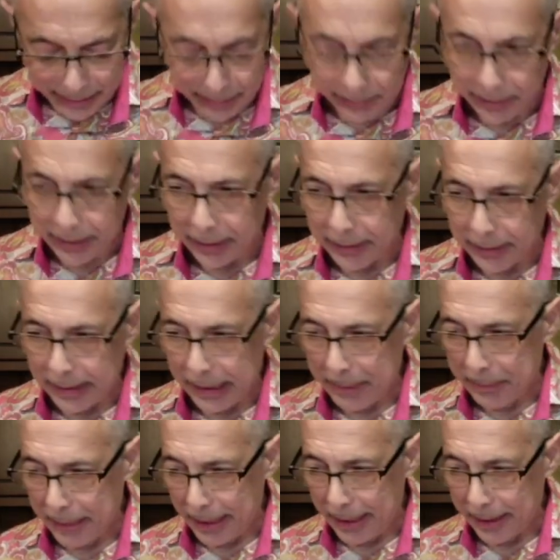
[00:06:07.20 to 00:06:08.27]
look how deep
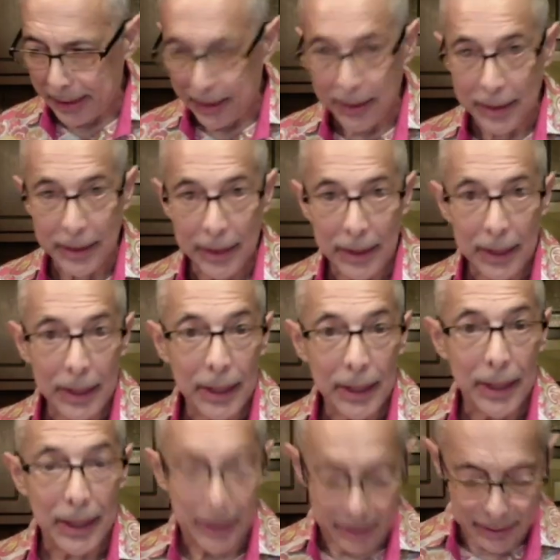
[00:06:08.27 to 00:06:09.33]
that is.
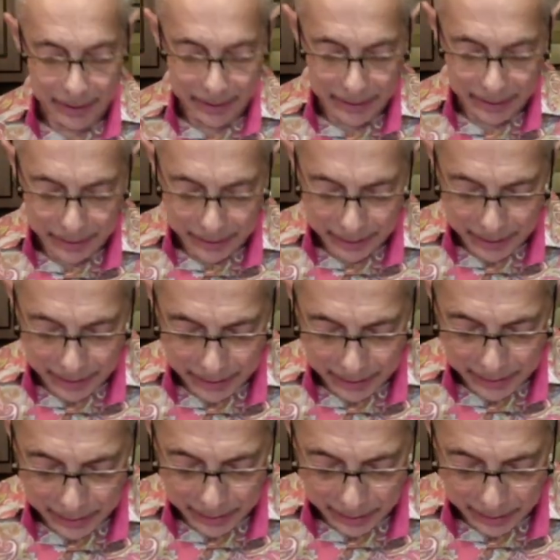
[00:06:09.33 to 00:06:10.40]
It's all